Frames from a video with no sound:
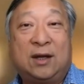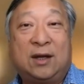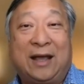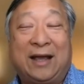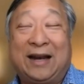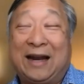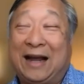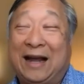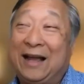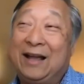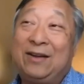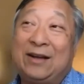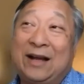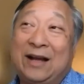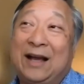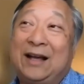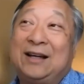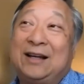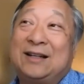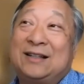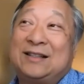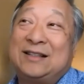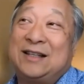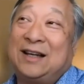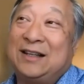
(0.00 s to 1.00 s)
And I got
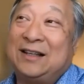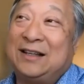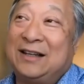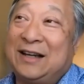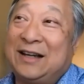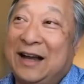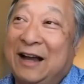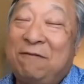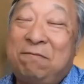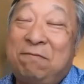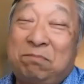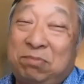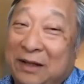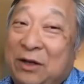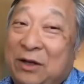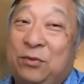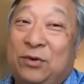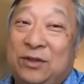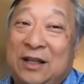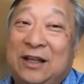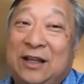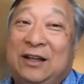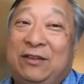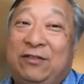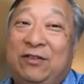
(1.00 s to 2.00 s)
to tell you, I've played
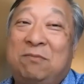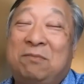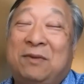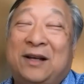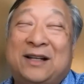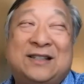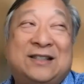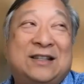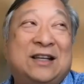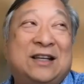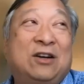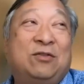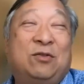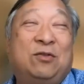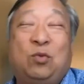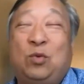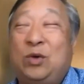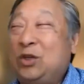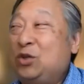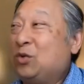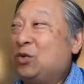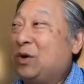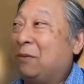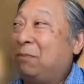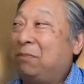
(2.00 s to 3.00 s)
with it even myself. When
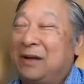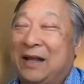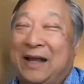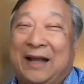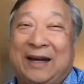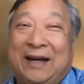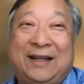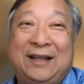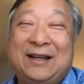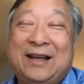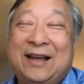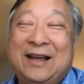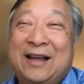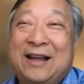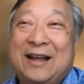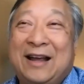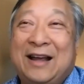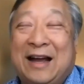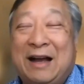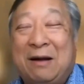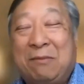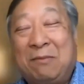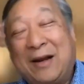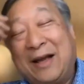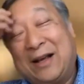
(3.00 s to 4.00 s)
we do our planning,
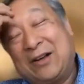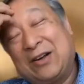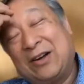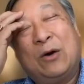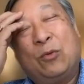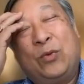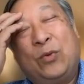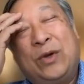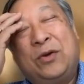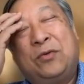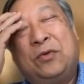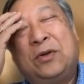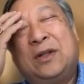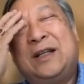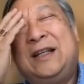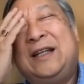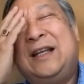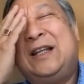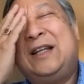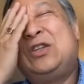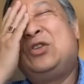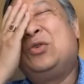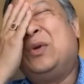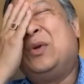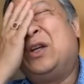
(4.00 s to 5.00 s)
I'm like, all right, we really
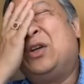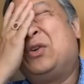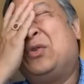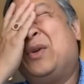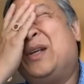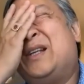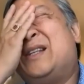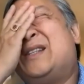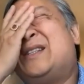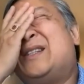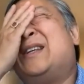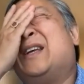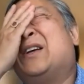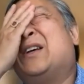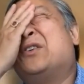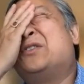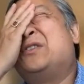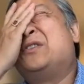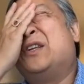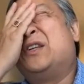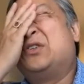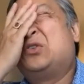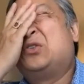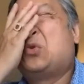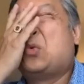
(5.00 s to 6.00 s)
need to increase
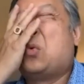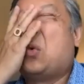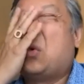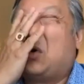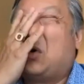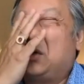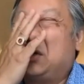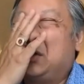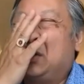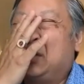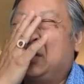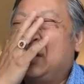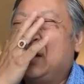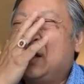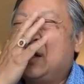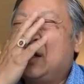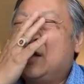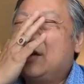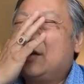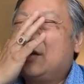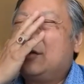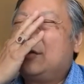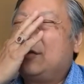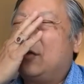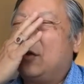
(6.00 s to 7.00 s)
sales this quarter
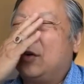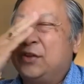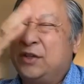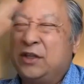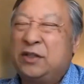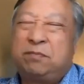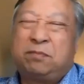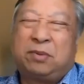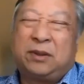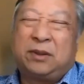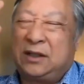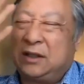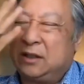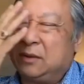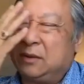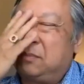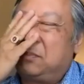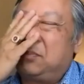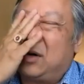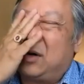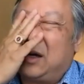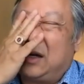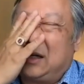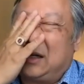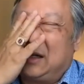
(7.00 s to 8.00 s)
for this particular
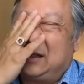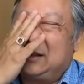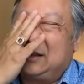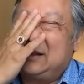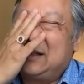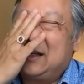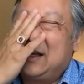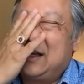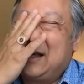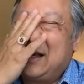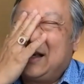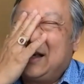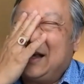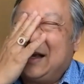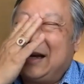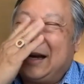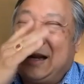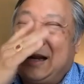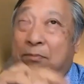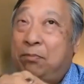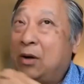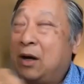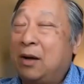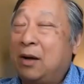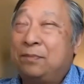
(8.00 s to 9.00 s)
product. And
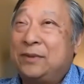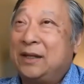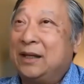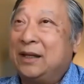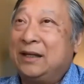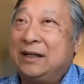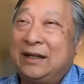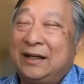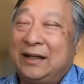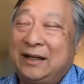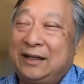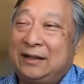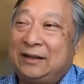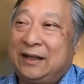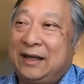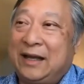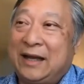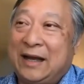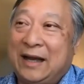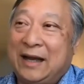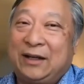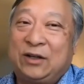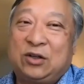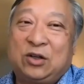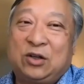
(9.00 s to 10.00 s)
I popped that in, I hit
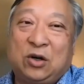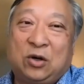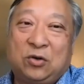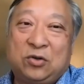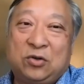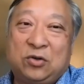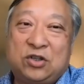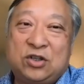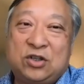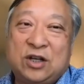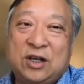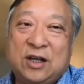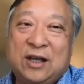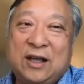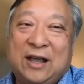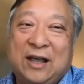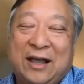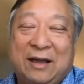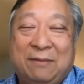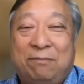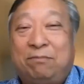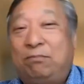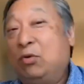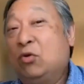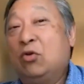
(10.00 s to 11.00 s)
the AI coach,
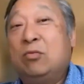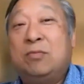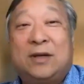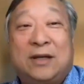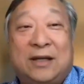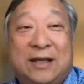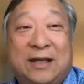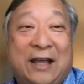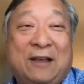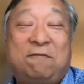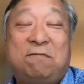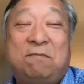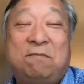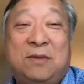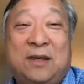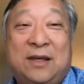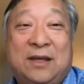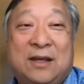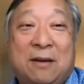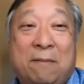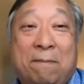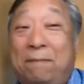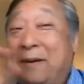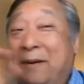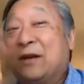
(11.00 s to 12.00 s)
and boom, it gave
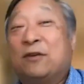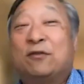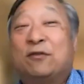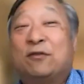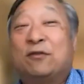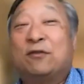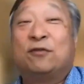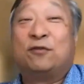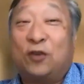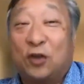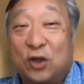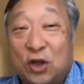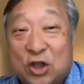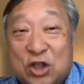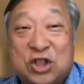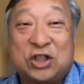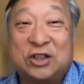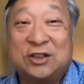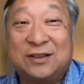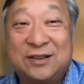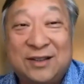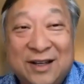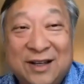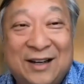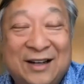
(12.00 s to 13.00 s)
me a better
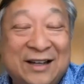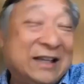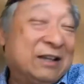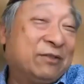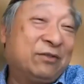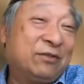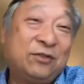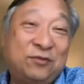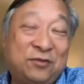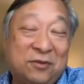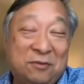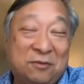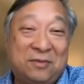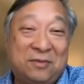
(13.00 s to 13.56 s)
version, even for